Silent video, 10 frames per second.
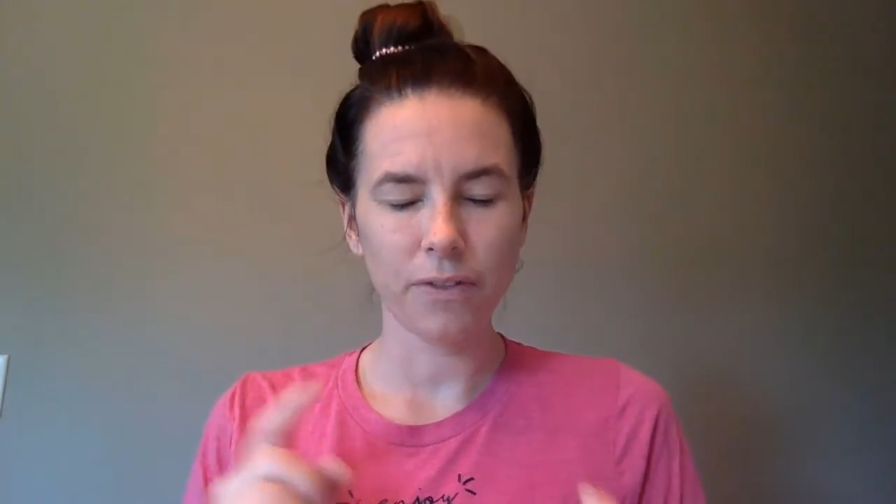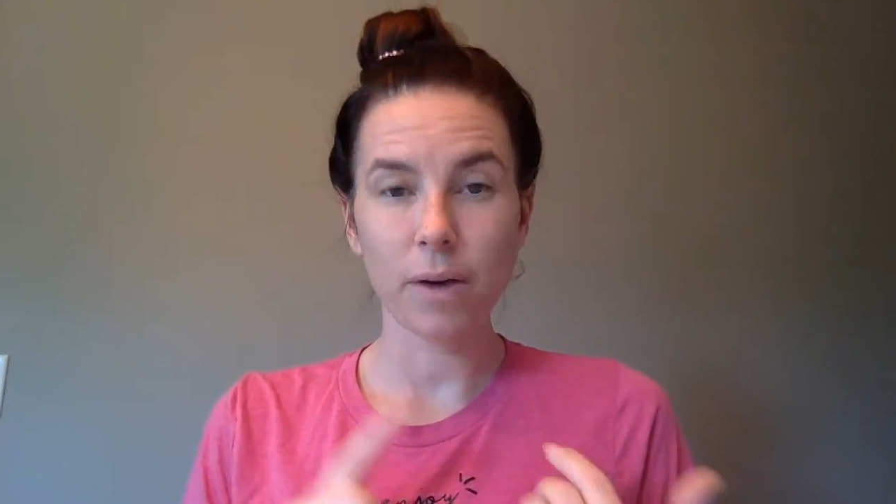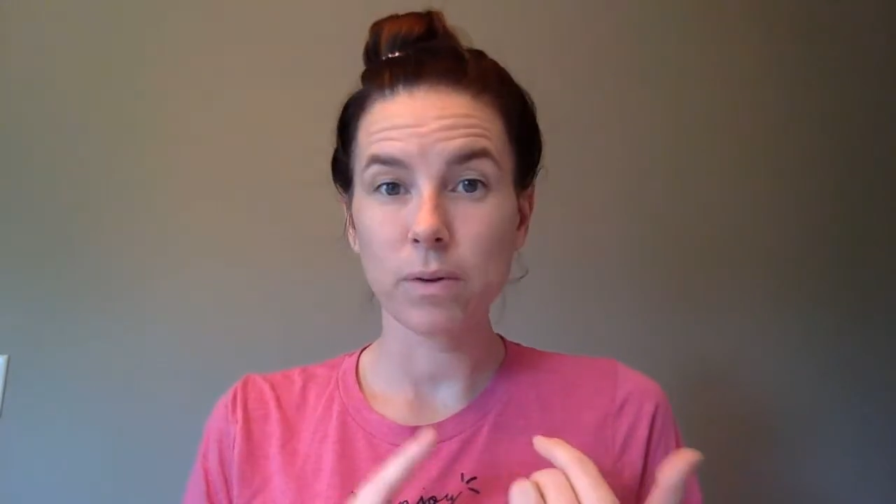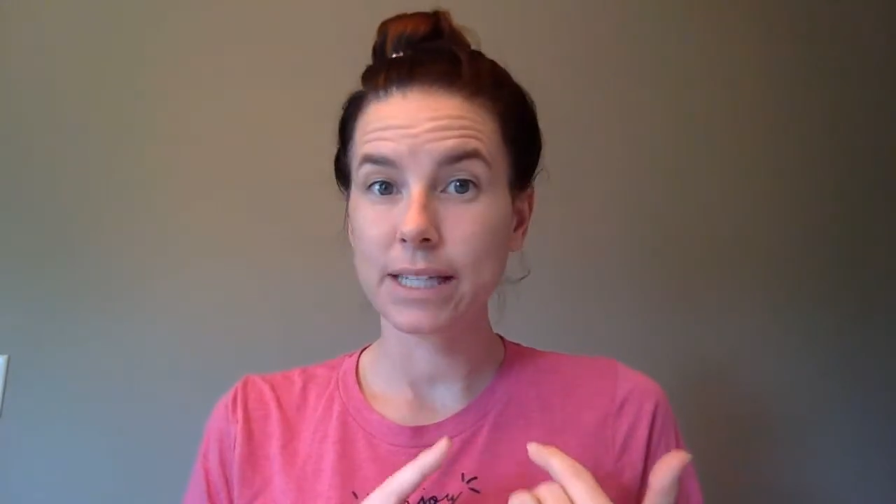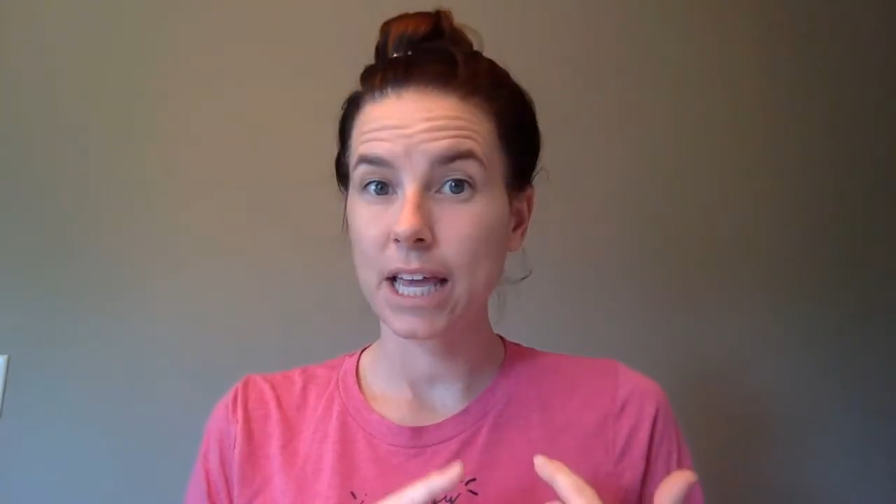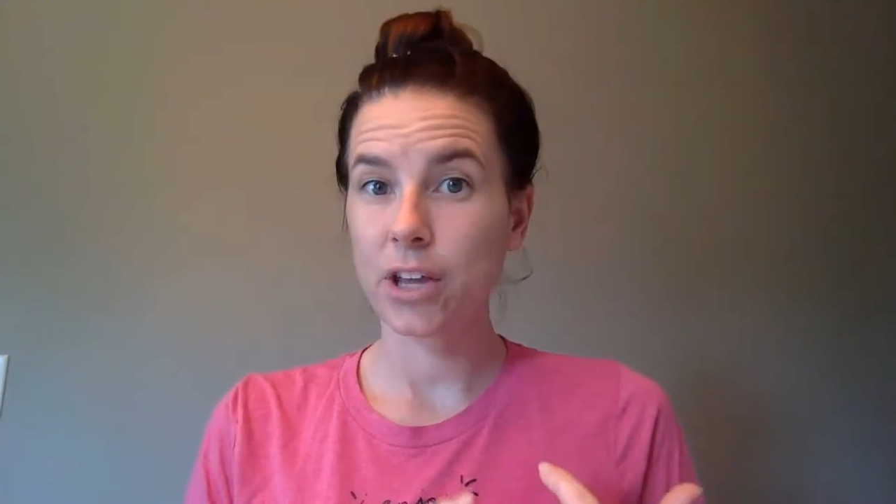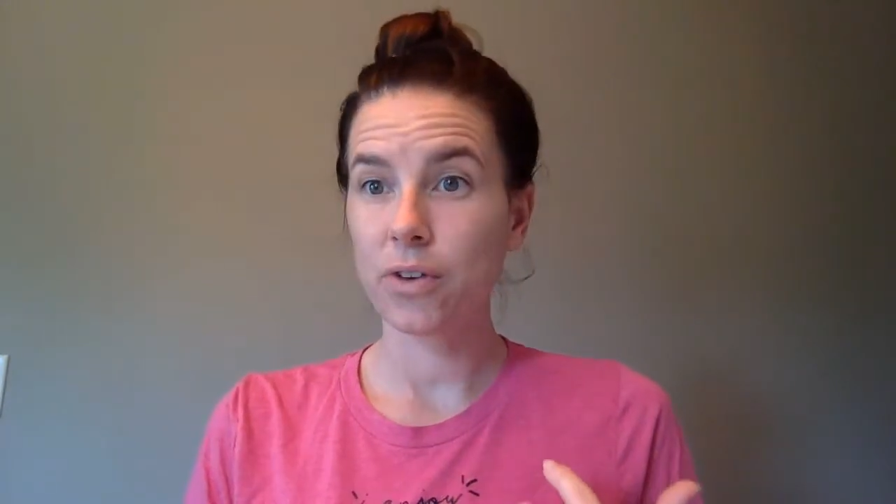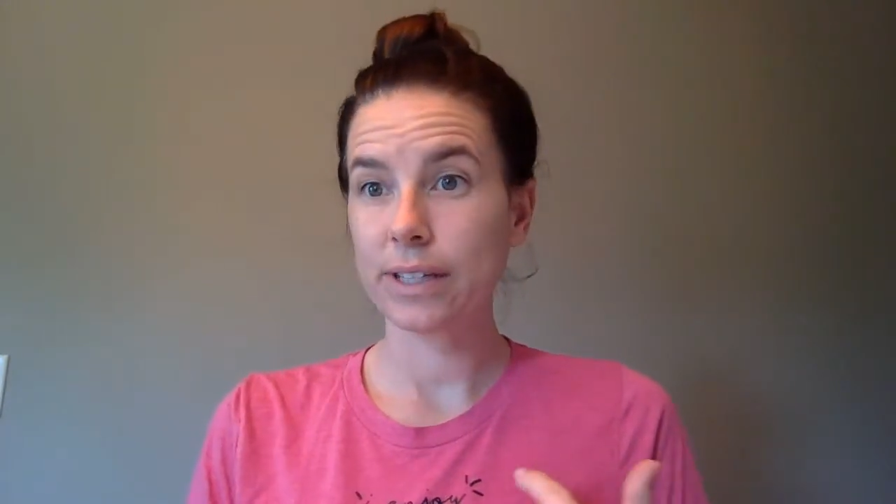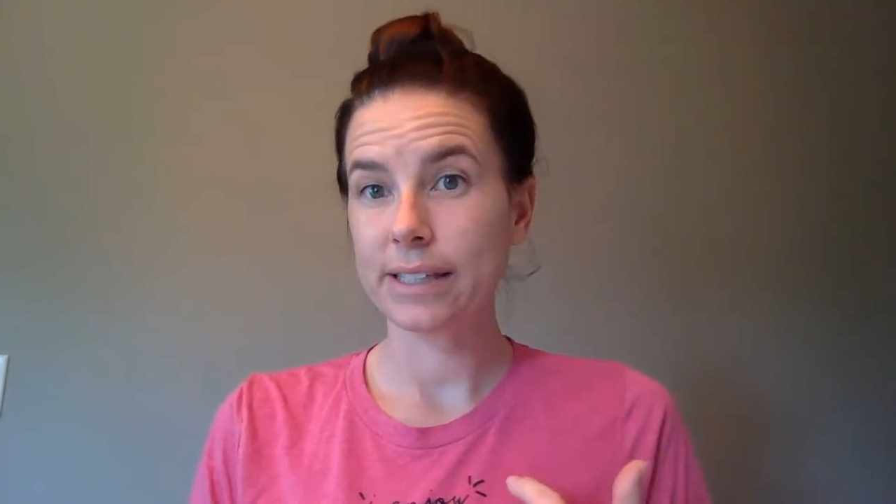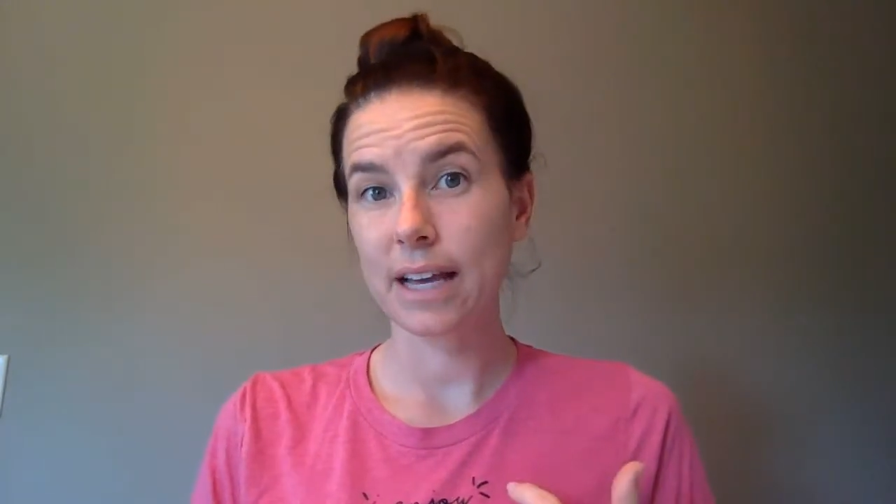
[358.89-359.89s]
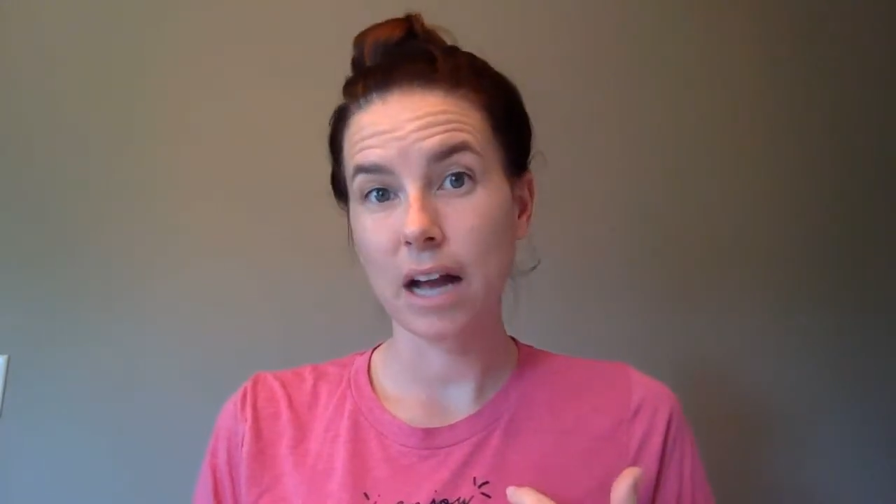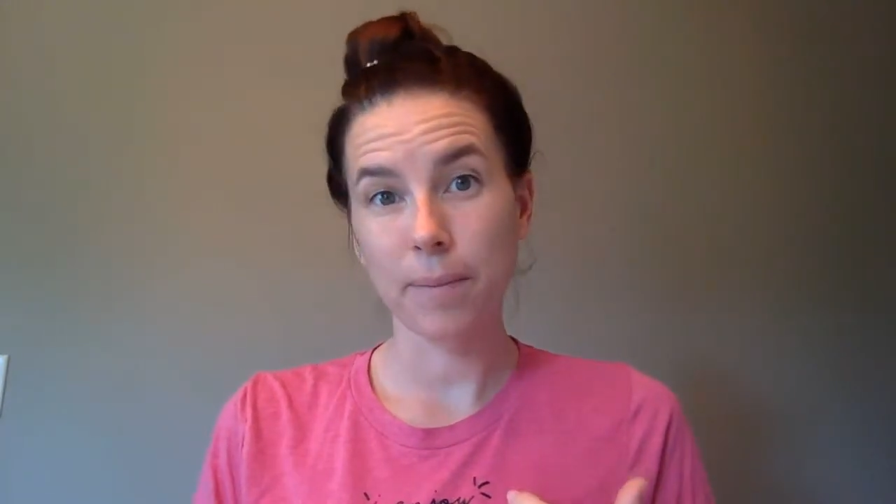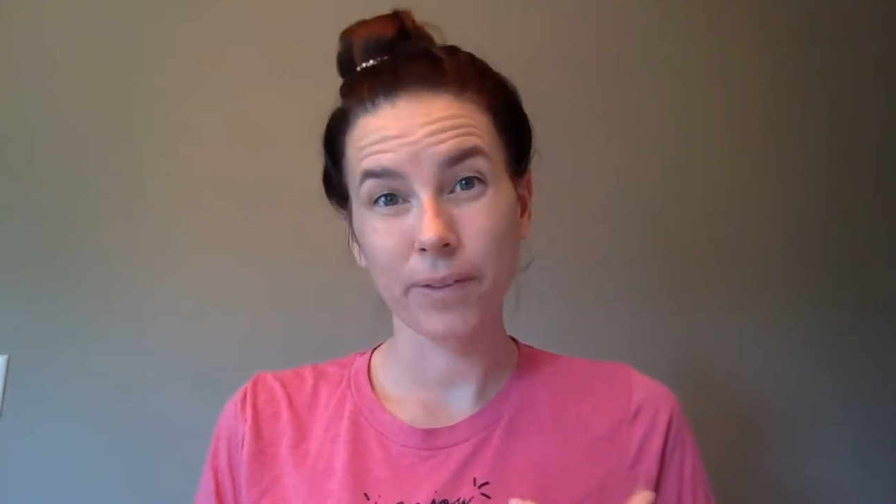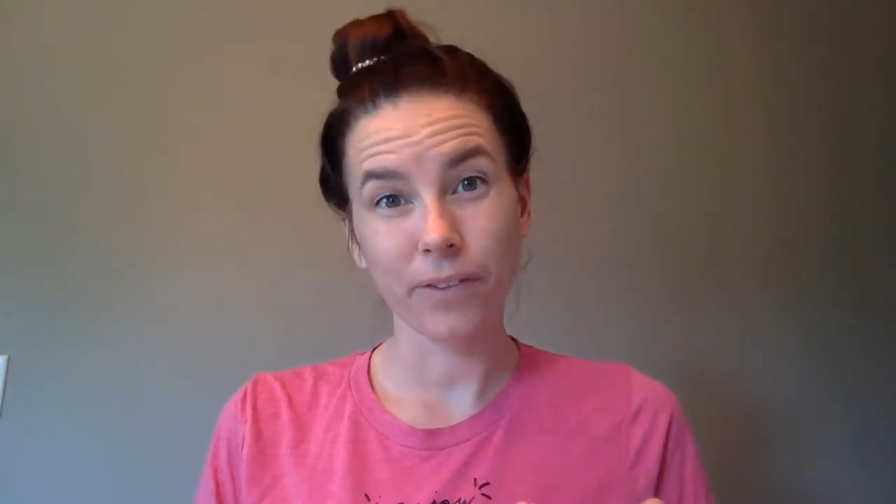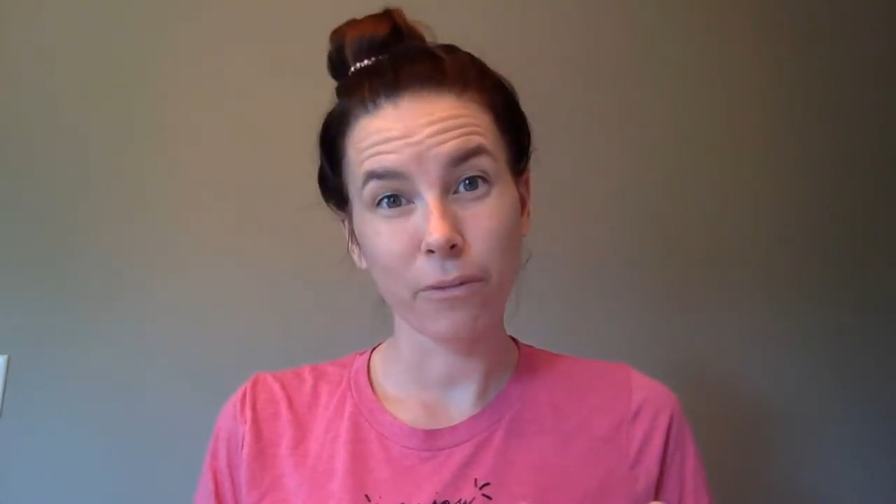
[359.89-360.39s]
They will take you to see a
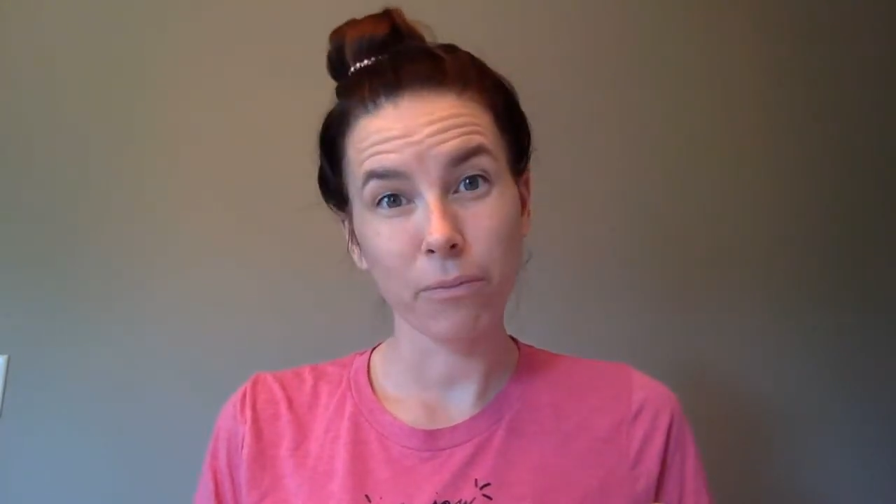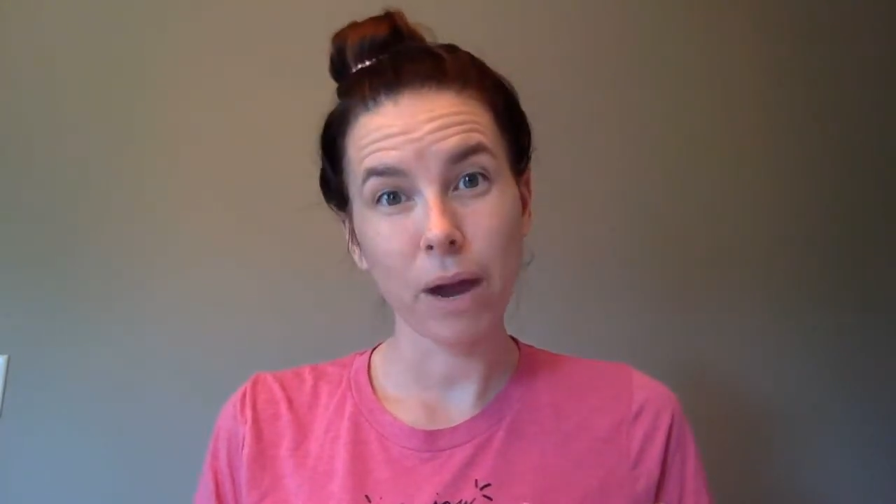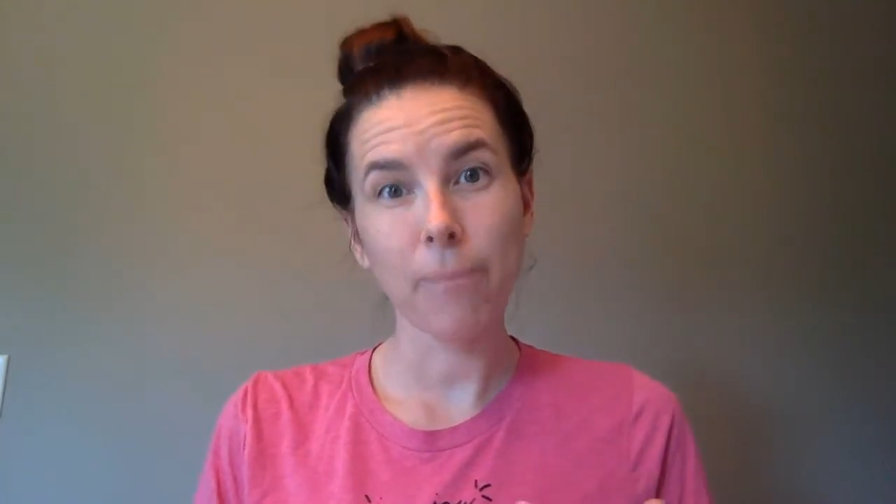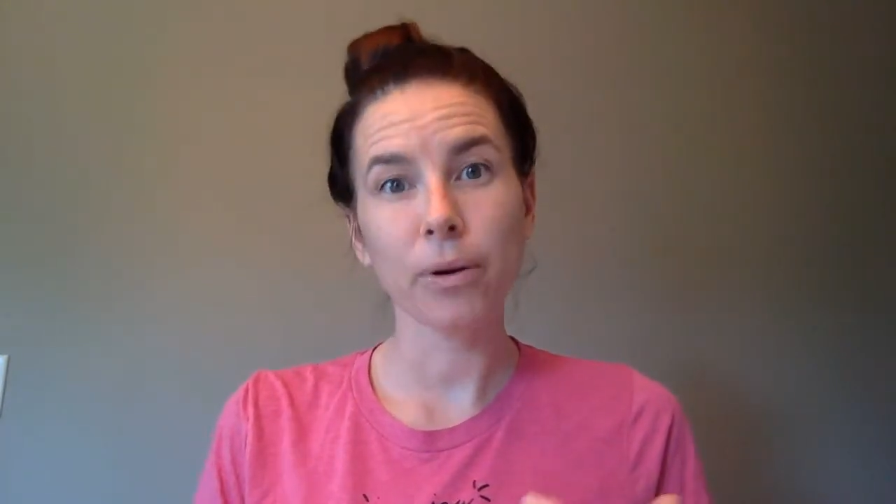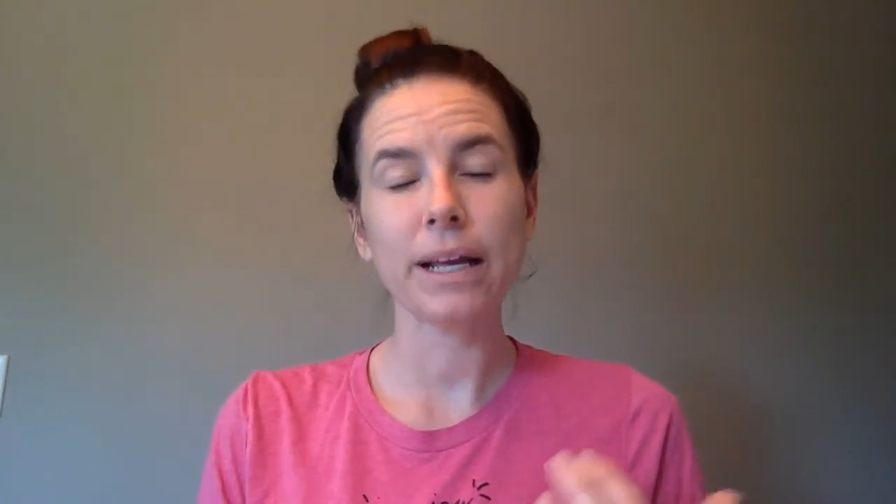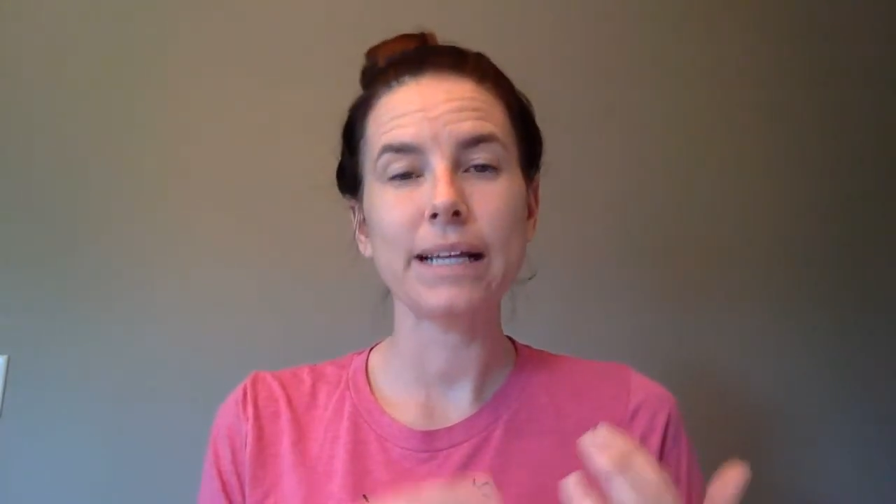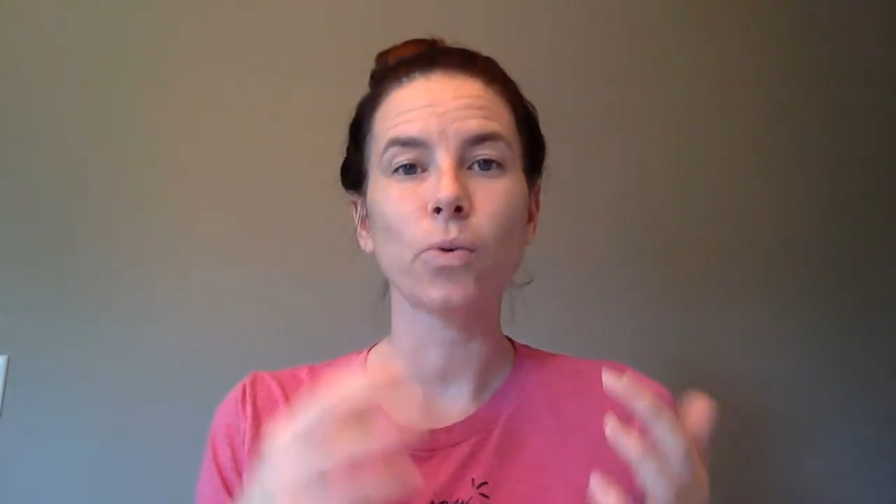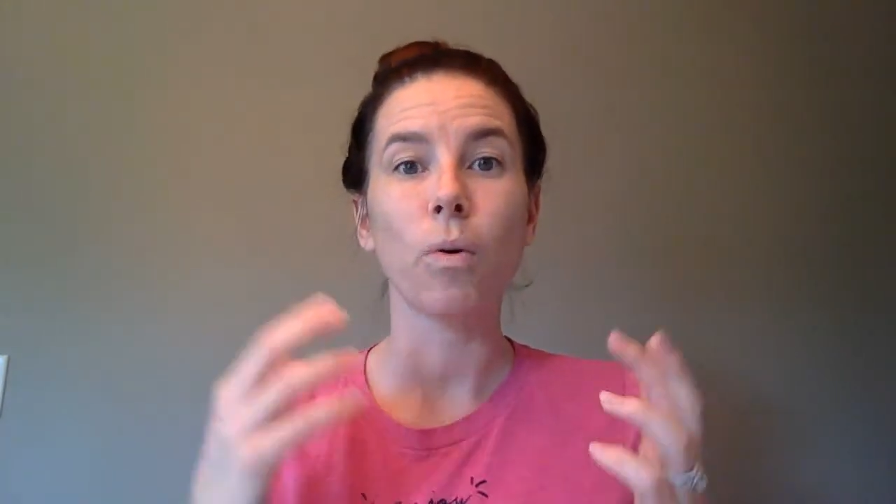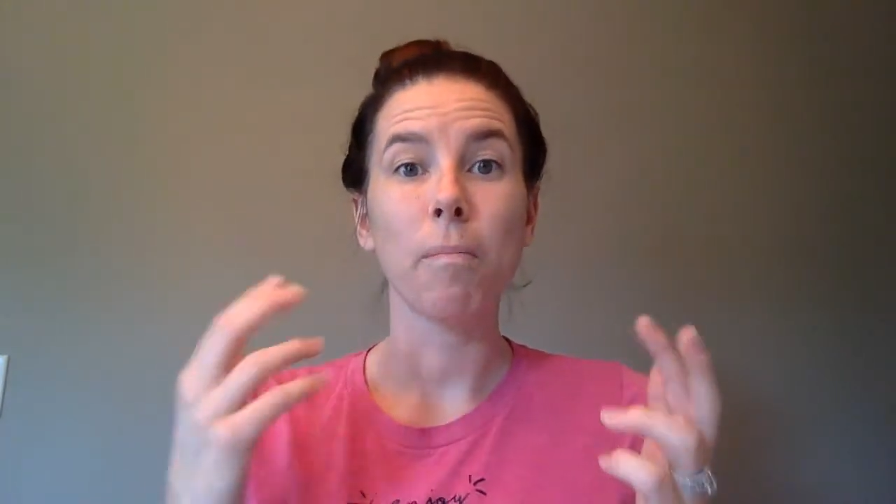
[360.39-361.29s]
couple different properties or